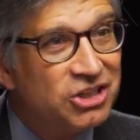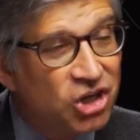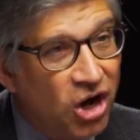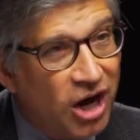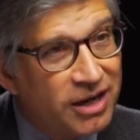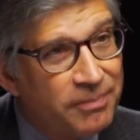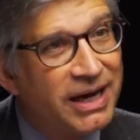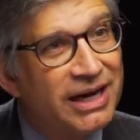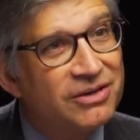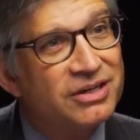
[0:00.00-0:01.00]
Talk
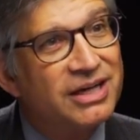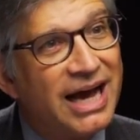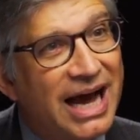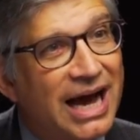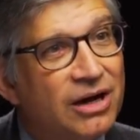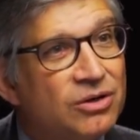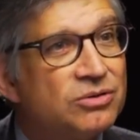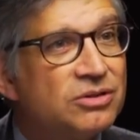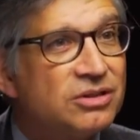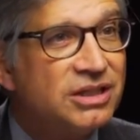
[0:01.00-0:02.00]
about how
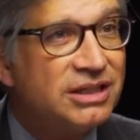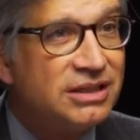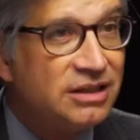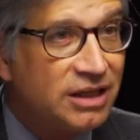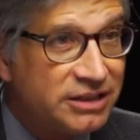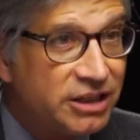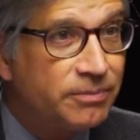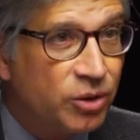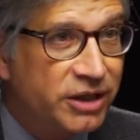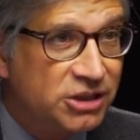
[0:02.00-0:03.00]
the Anita
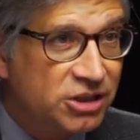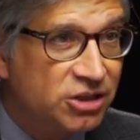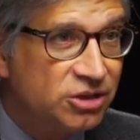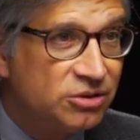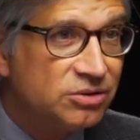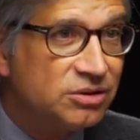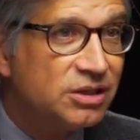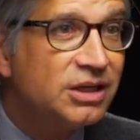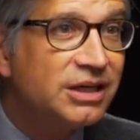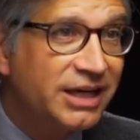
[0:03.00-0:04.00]
Borg Institute
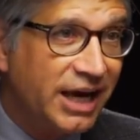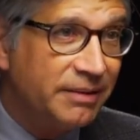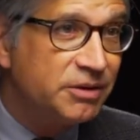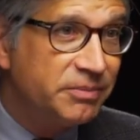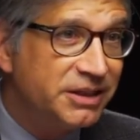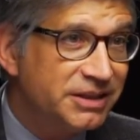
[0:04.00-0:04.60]
came to be.